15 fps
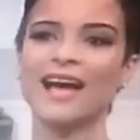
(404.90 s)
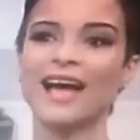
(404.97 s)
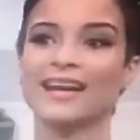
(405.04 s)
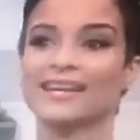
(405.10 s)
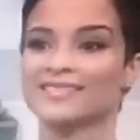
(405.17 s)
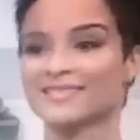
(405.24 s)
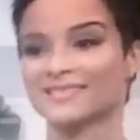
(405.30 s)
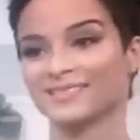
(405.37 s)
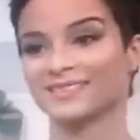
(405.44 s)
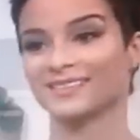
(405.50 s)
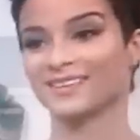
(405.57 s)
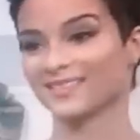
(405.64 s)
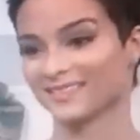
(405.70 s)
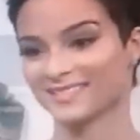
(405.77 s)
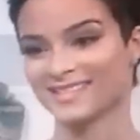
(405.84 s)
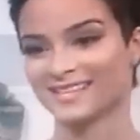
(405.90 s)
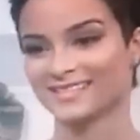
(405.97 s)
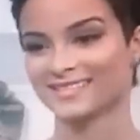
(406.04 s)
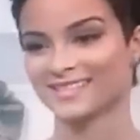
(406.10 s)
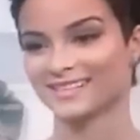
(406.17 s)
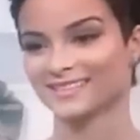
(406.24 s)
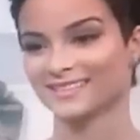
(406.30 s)
And I still didn't understand the
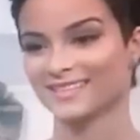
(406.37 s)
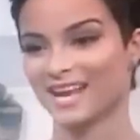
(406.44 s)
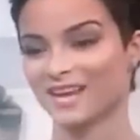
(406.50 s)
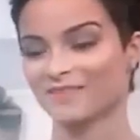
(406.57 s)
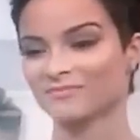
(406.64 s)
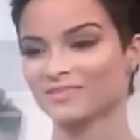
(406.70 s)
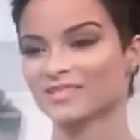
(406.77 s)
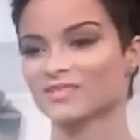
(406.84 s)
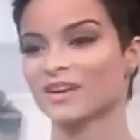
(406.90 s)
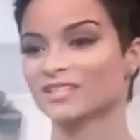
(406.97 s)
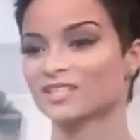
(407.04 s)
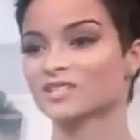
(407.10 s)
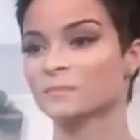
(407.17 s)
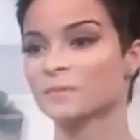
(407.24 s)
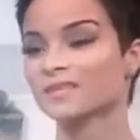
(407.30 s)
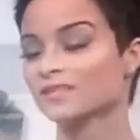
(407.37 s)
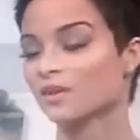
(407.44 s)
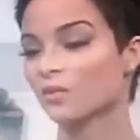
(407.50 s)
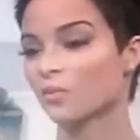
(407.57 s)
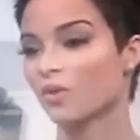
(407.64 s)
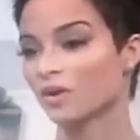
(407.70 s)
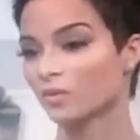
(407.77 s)
second time. So I just picked
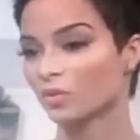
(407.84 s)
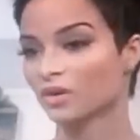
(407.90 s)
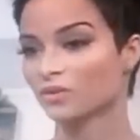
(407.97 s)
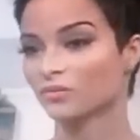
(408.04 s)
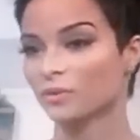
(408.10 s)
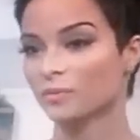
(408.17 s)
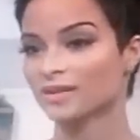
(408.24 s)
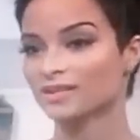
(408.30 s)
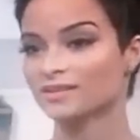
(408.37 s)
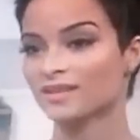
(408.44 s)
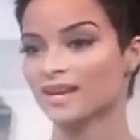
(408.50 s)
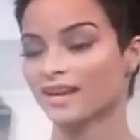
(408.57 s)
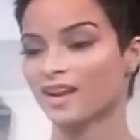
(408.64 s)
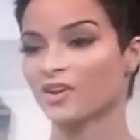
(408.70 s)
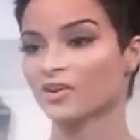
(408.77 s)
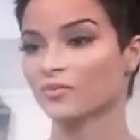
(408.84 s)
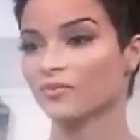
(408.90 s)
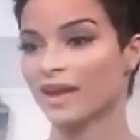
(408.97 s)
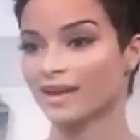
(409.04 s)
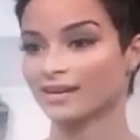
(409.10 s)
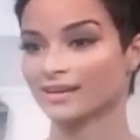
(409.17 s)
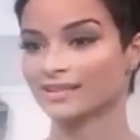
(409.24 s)
out one word from it and I heard
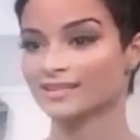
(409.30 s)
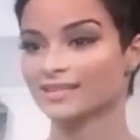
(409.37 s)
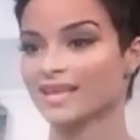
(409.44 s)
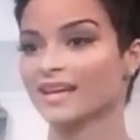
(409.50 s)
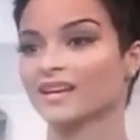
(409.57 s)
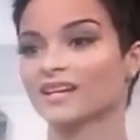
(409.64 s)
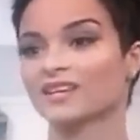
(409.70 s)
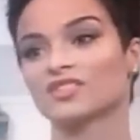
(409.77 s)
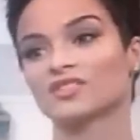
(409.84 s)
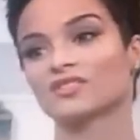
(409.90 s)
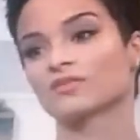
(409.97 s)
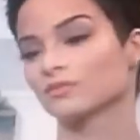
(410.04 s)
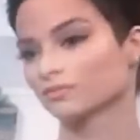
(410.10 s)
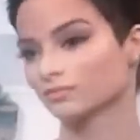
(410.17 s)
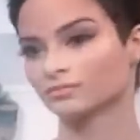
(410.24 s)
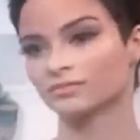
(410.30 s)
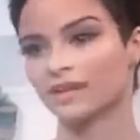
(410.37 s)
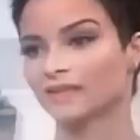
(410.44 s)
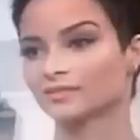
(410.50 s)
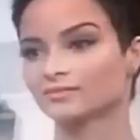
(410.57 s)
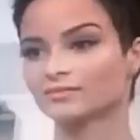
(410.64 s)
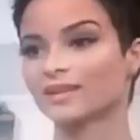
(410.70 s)
violence and I just
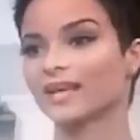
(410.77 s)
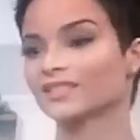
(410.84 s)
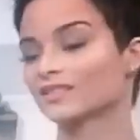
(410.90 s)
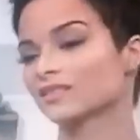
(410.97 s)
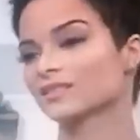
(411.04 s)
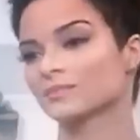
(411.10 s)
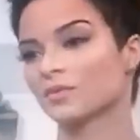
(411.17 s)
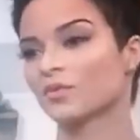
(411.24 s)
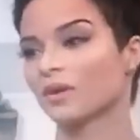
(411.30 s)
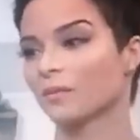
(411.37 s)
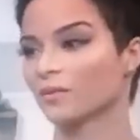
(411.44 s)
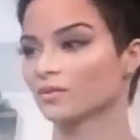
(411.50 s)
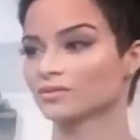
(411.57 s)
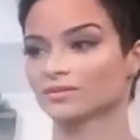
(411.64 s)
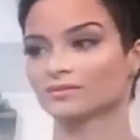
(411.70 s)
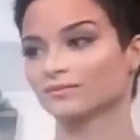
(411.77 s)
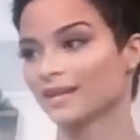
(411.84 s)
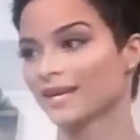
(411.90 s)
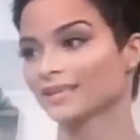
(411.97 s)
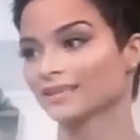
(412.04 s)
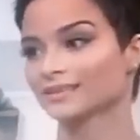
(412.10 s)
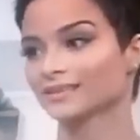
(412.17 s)
ran. I just spoke about
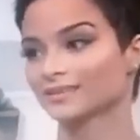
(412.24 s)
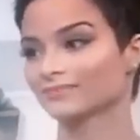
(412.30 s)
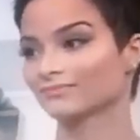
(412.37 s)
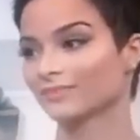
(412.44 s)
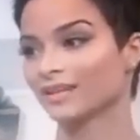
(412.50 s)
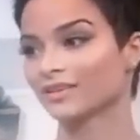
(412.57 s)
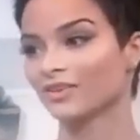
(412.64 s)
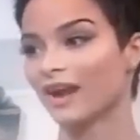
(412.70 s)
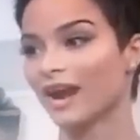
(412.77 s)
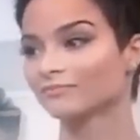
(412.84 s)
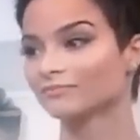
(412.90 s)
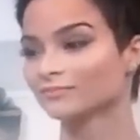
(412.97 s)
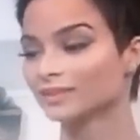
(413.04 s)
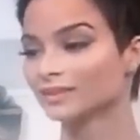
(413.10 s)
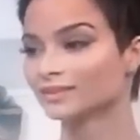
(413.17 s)
violence and crime.